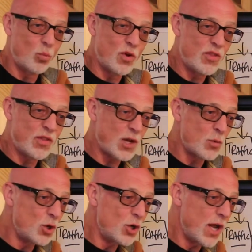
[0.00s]
whether they
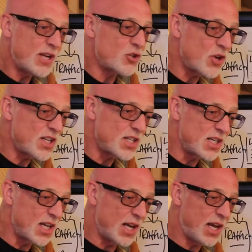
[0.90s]
were
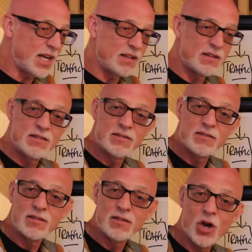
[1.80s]
interested in
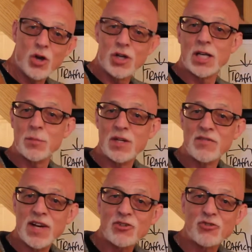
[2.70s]
earning a bit
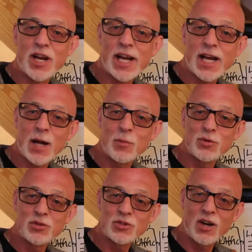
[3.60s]
of extra income
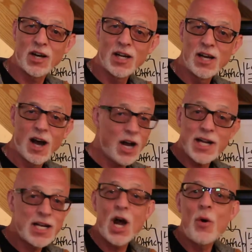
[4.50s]
on the side. I
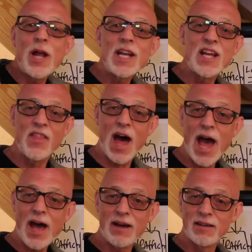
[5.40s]
didn't know any of
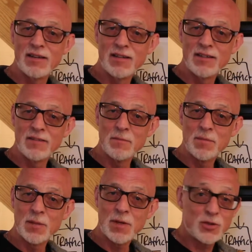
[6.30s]
that
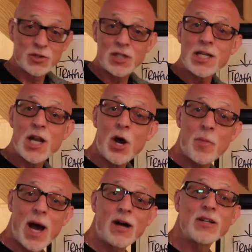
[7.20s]
because I didn't know
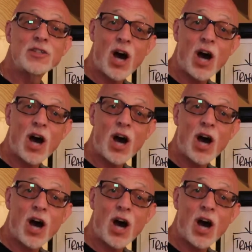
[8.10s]
about